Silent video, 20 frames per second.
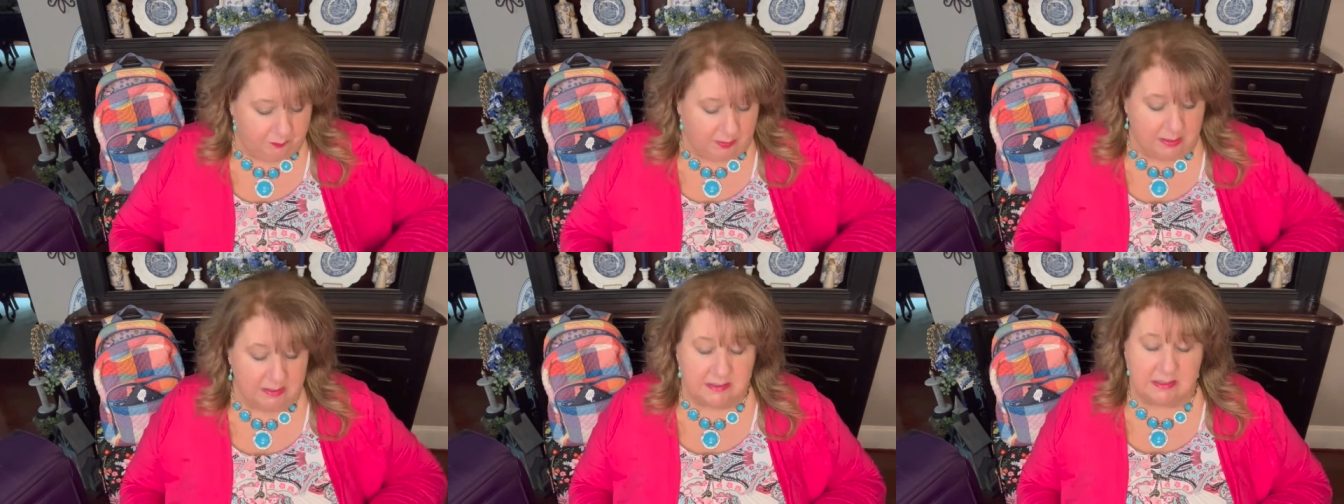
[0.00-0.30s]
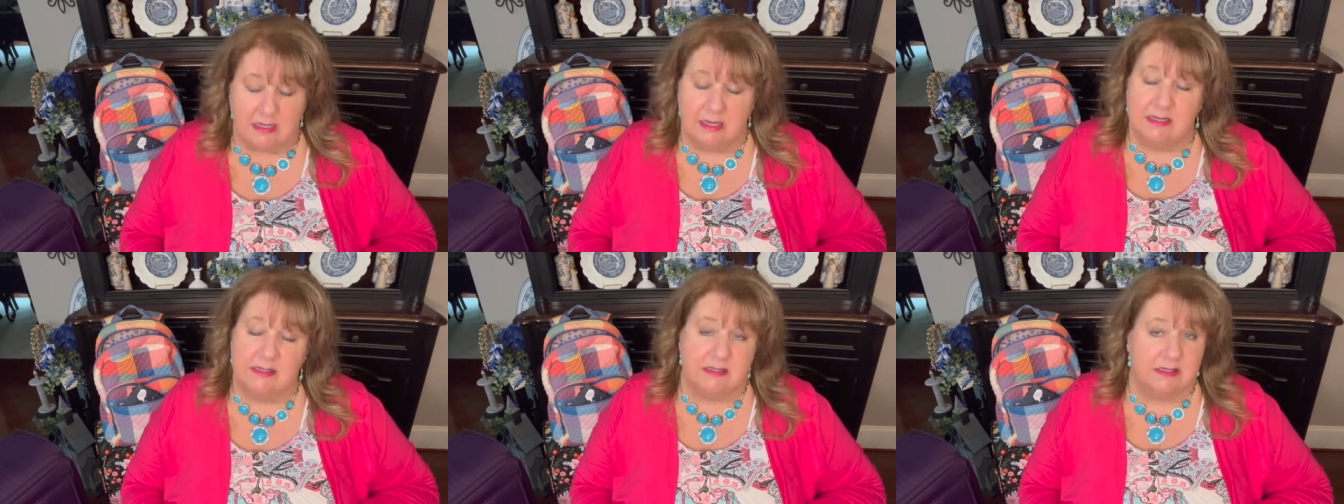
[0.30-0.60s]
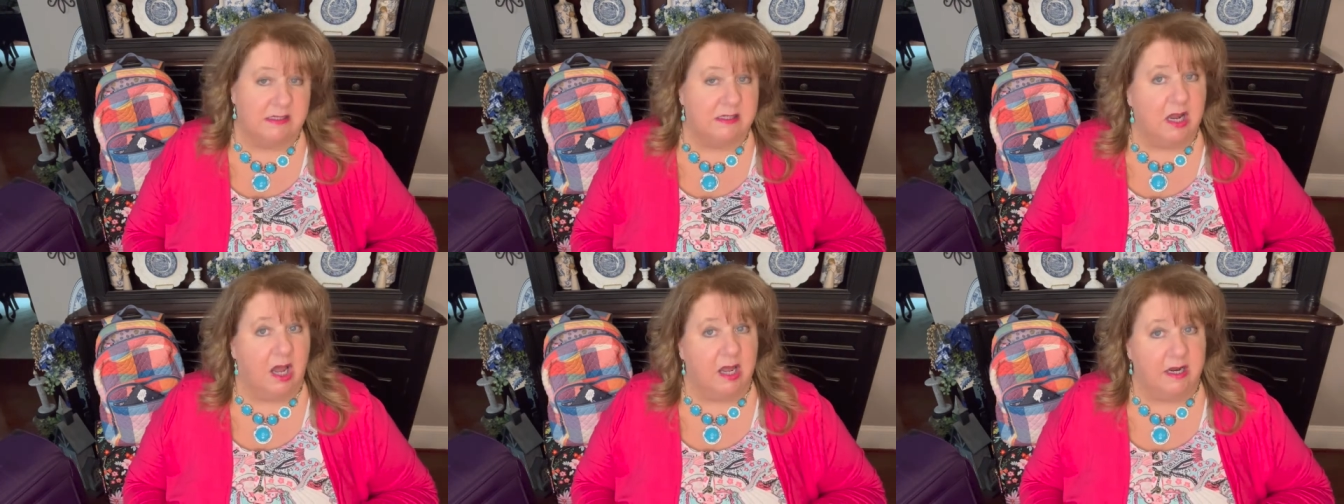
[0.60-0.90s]
It's,
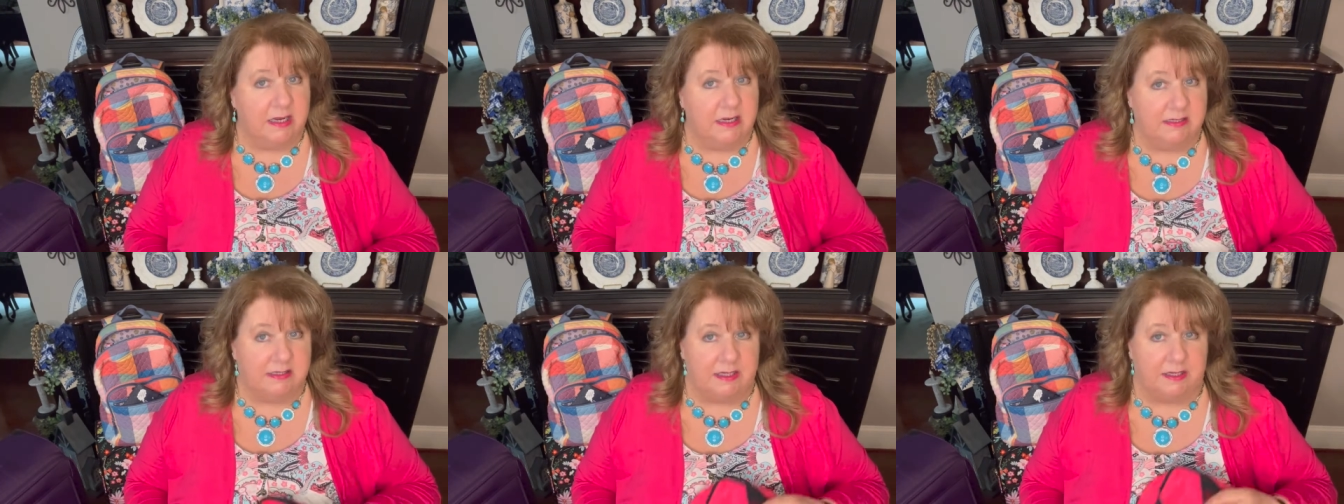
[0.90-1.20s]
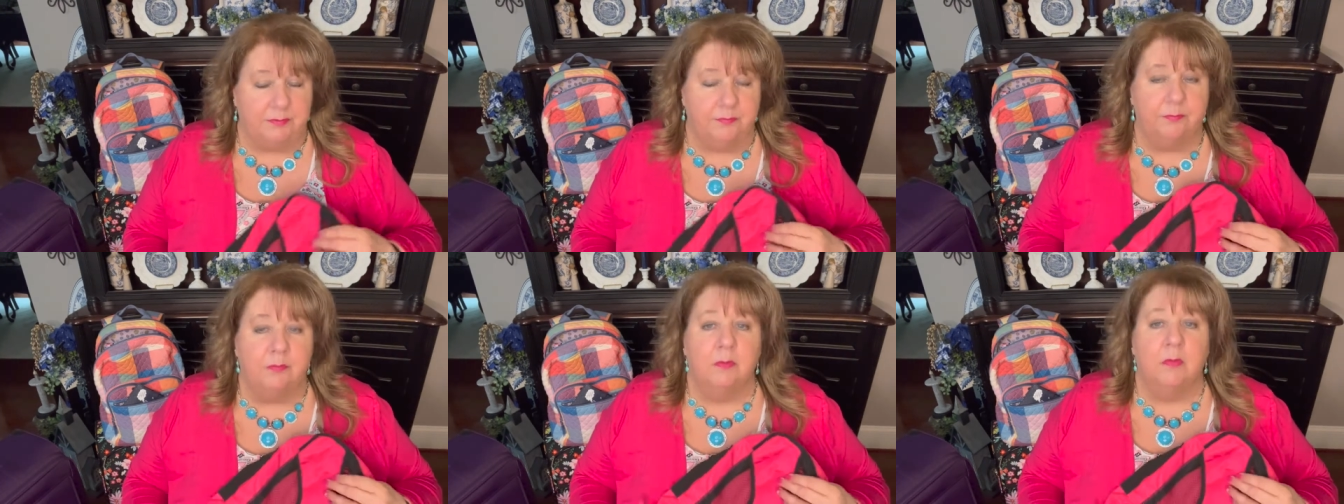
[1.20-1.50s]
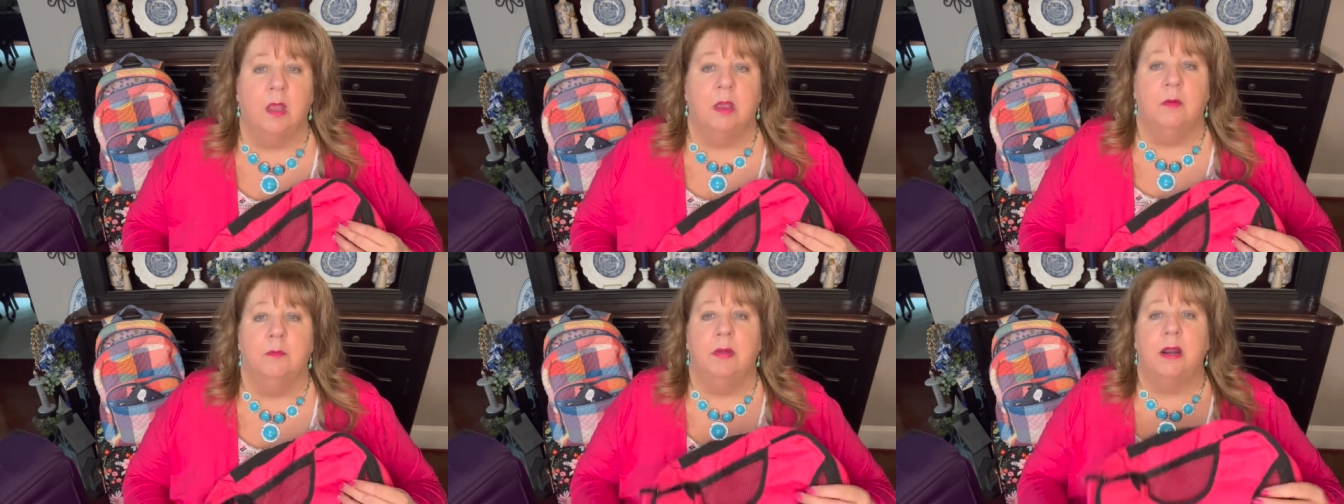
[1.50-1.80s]
it's not easy.
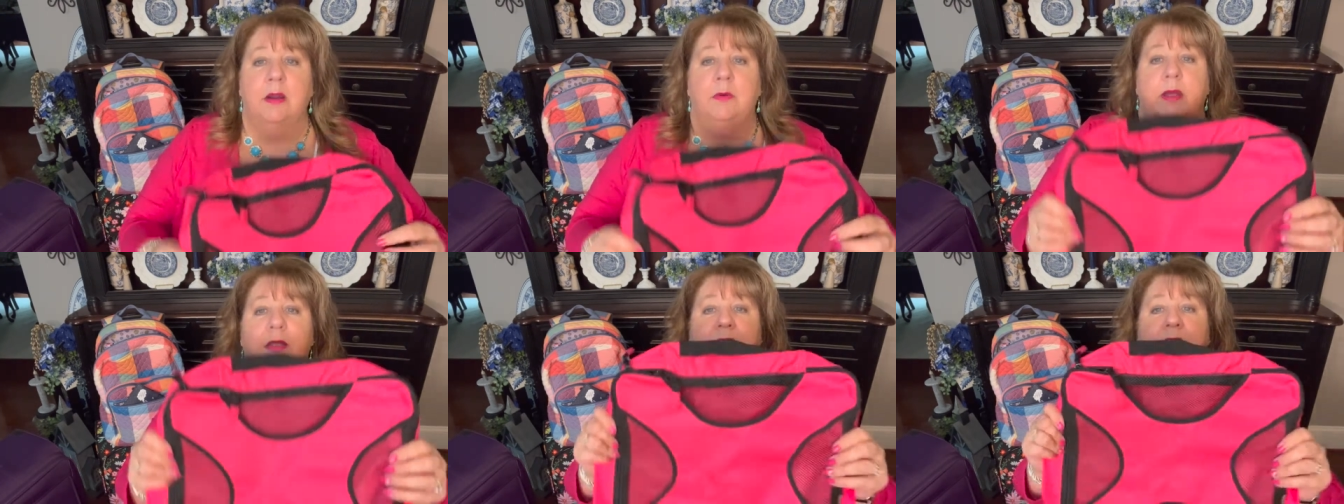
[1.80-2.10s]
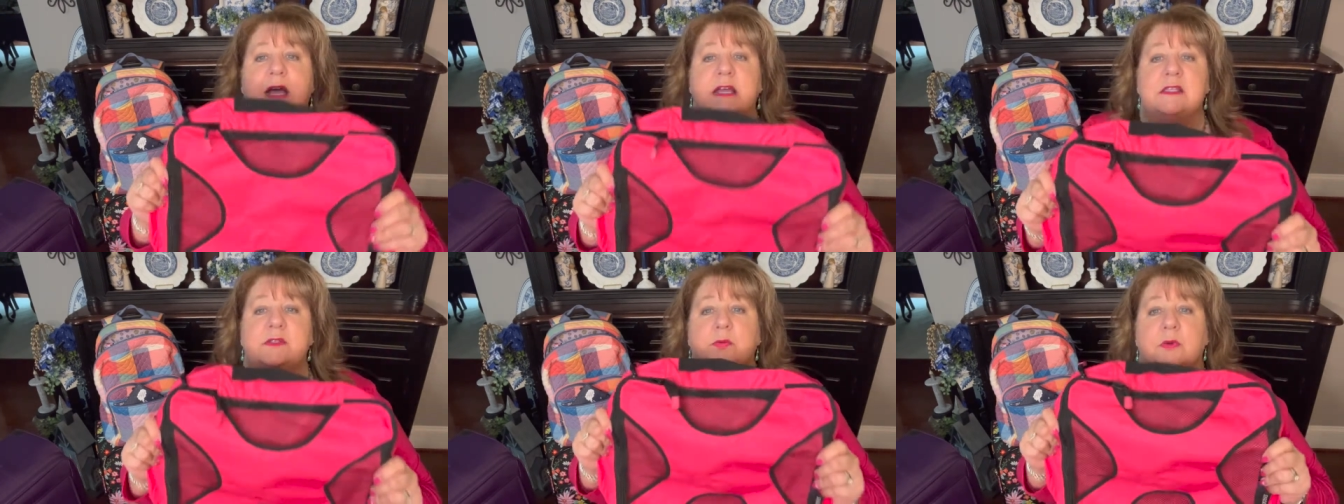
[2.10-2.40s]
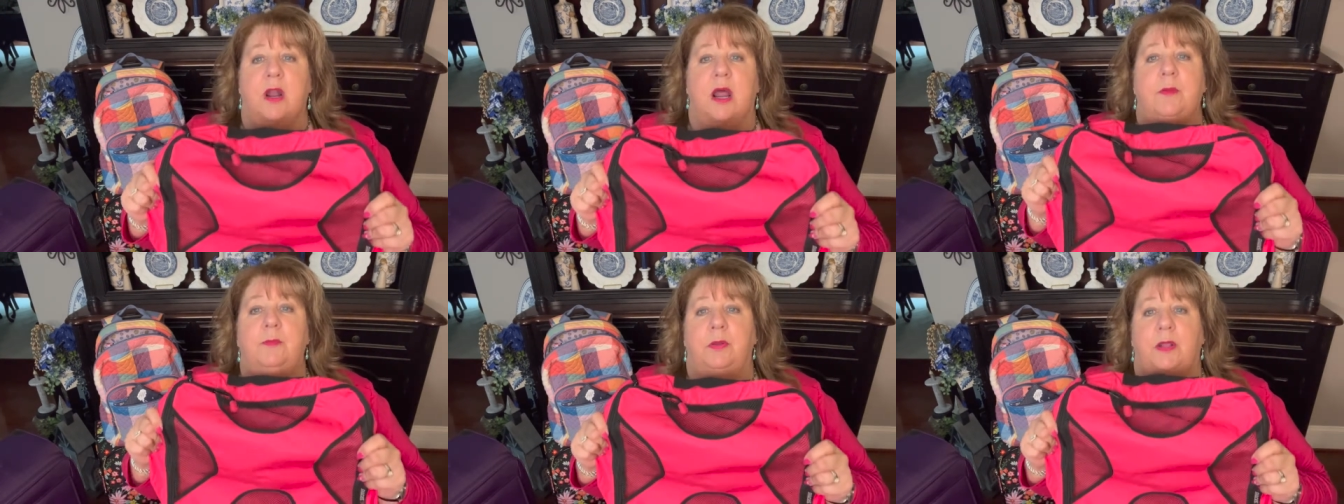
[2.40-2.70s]
But anyway, that's
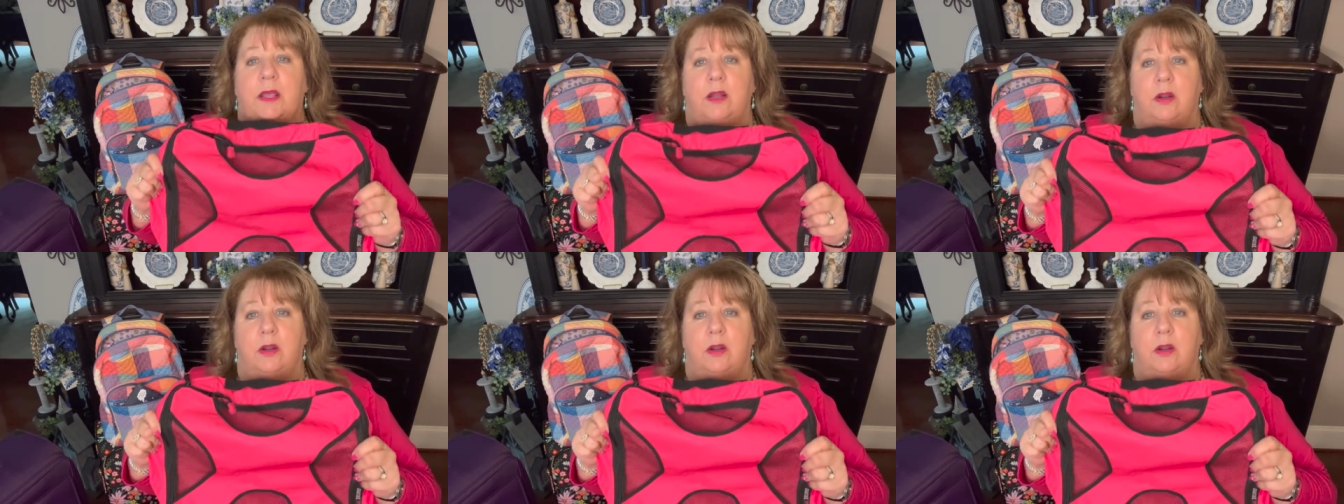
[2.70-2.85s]
what I plan